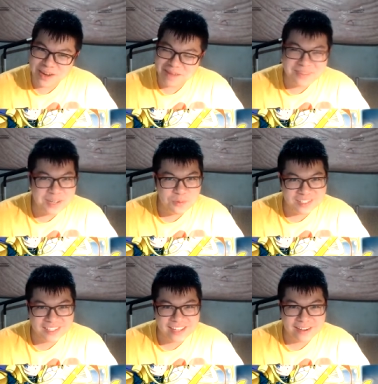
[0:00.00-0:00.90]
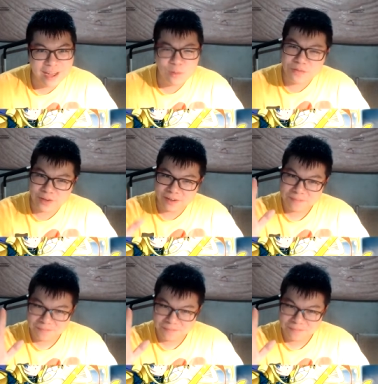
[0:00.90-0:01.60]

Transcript: MD once again. However,